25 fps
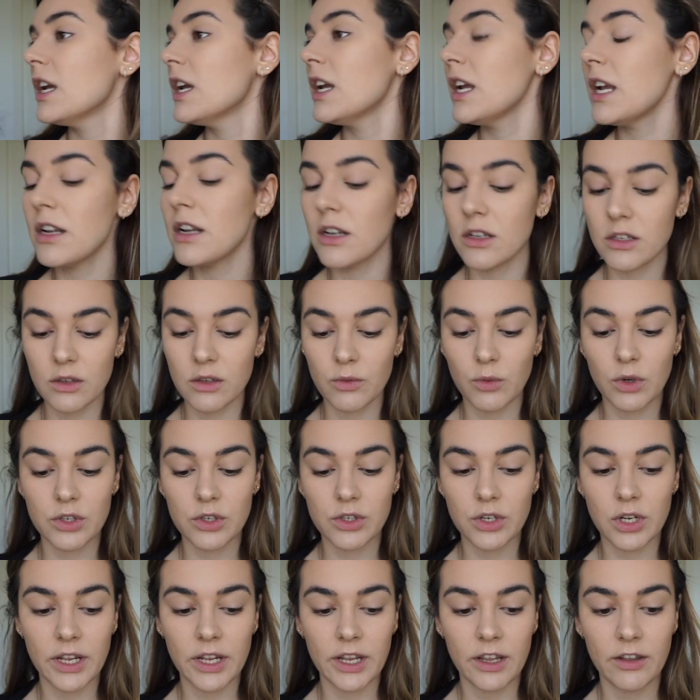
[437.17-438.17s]
He doesn't want
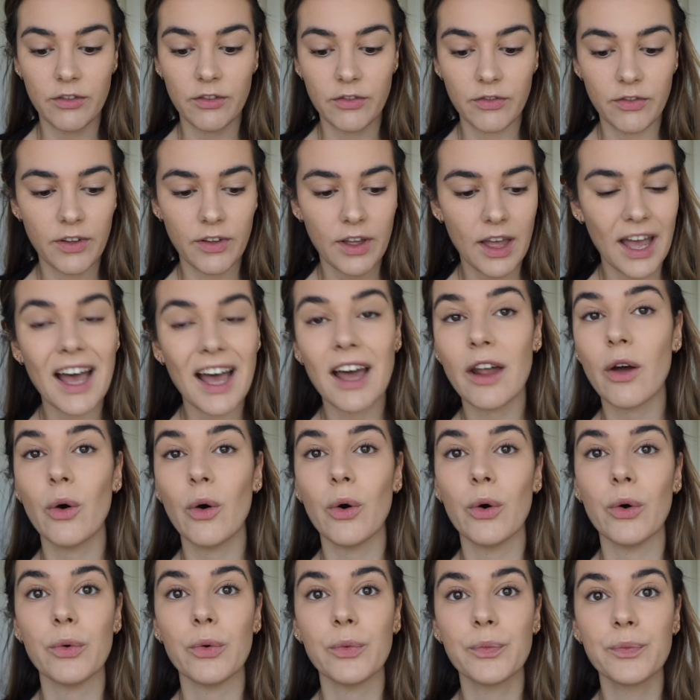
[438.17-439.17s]
to leave at
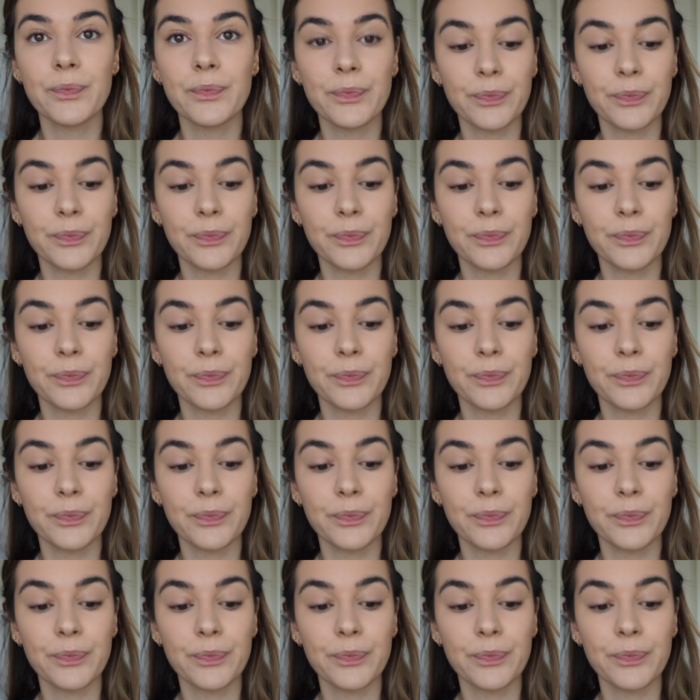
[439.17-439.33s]
all